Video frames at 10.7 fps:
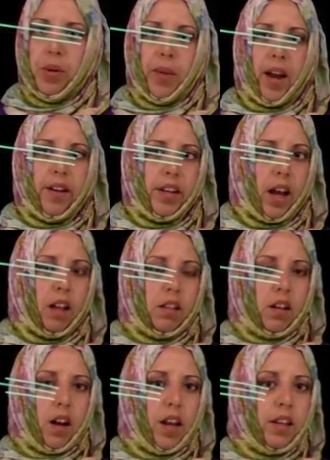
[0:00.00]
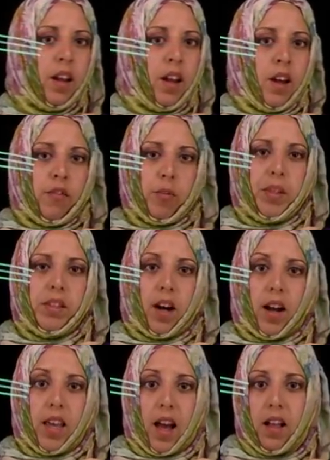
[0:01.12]
prepare an alkyne from a
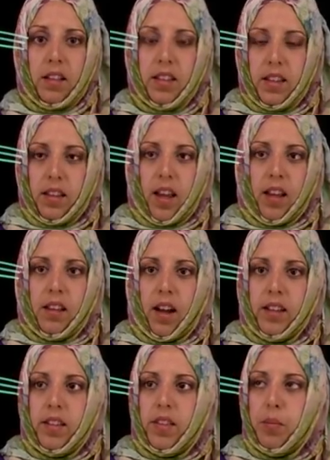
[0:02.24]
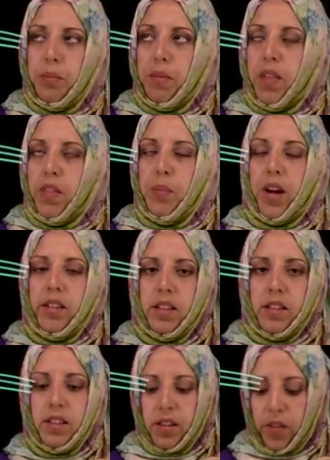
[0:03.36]
dialkyl halide in the, in the
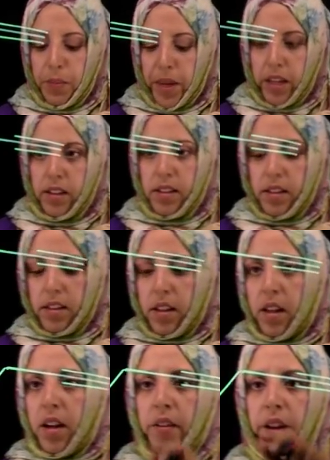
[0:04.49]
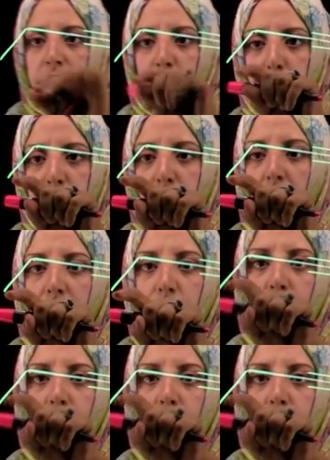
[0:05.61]
presence of a base. Right, and remember we have